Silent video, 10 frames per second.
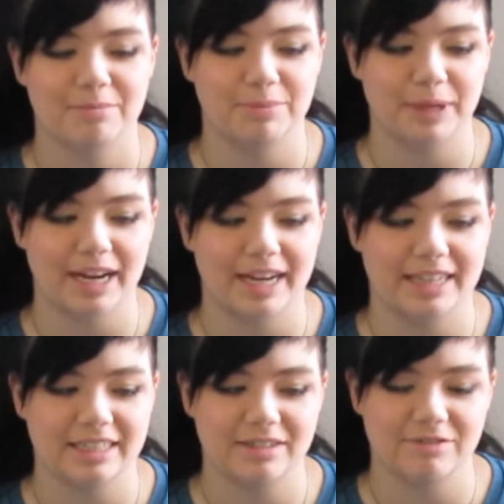
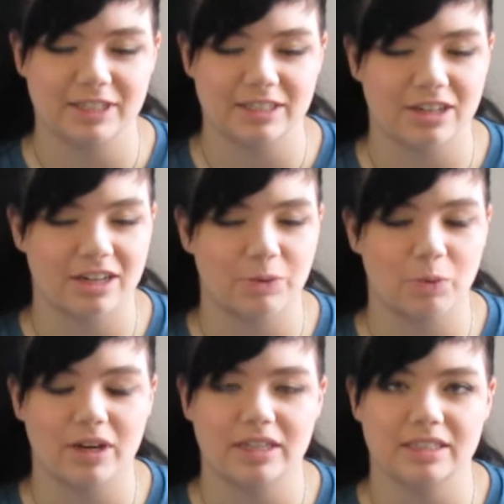But VidCon
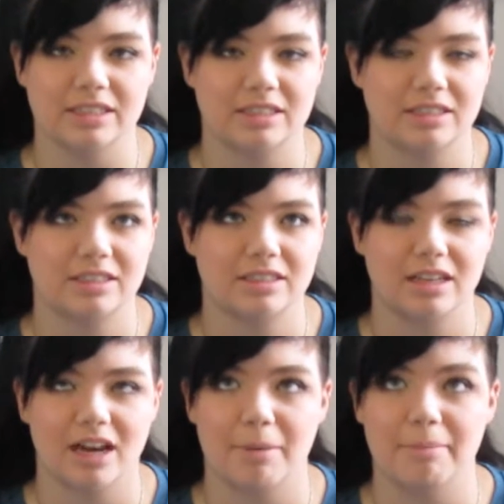was
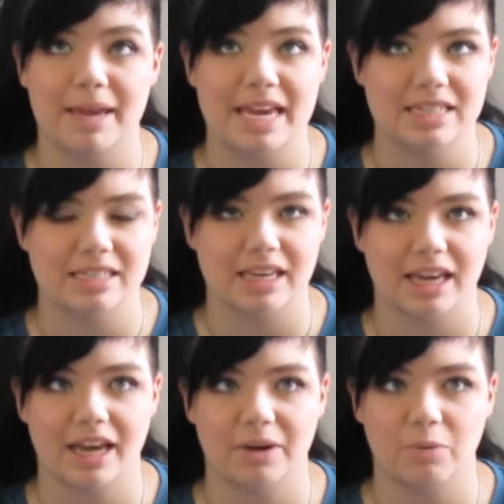
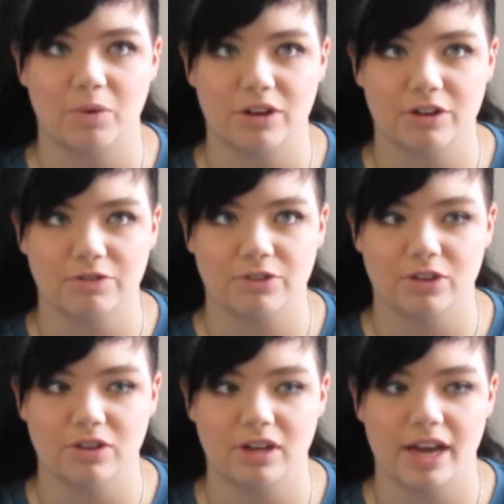amazing and wonderful,